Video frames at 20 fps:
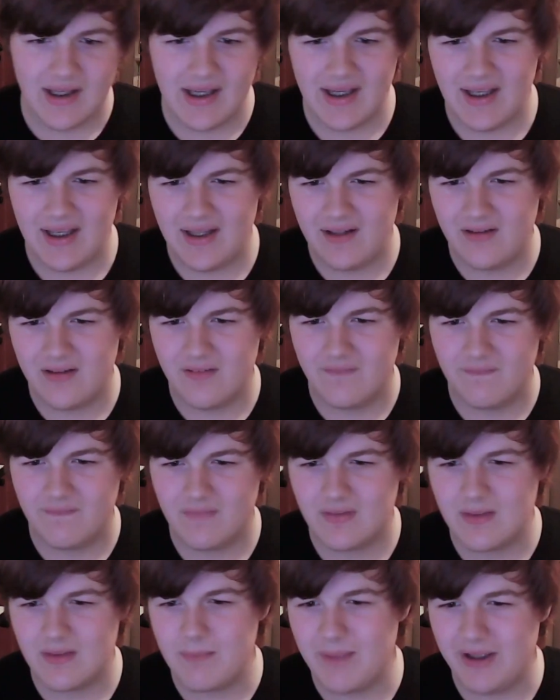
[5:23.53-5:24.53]
And
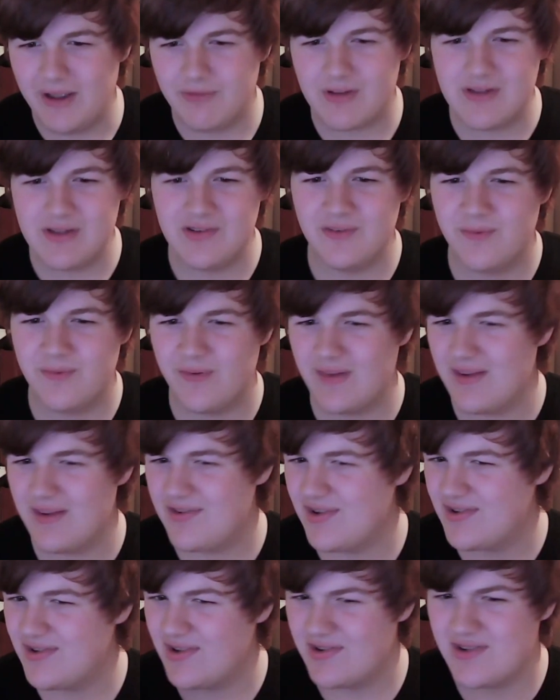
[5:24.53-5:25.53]
the main reason for this
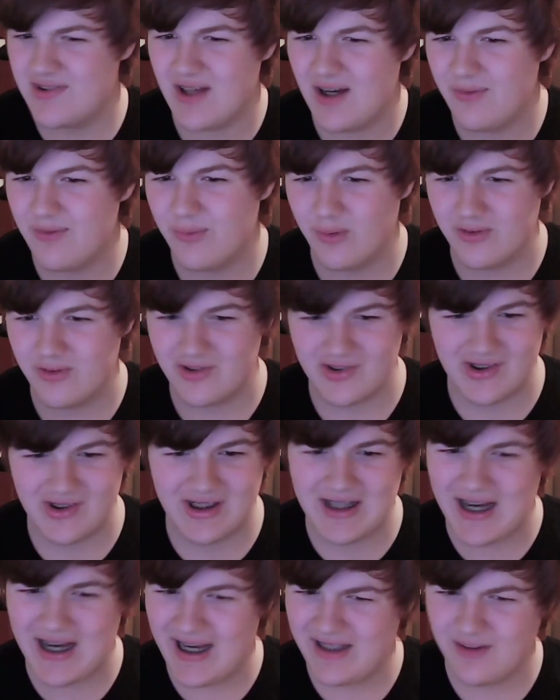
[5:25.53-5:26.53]
is the software just
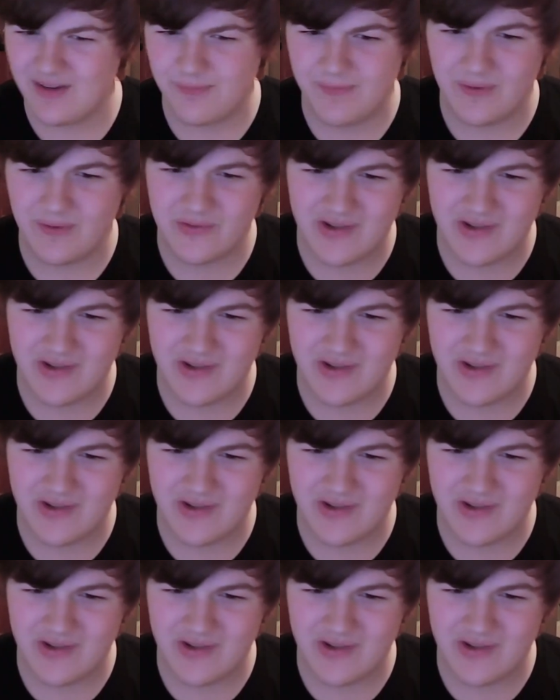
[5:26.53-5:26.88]
kind of feels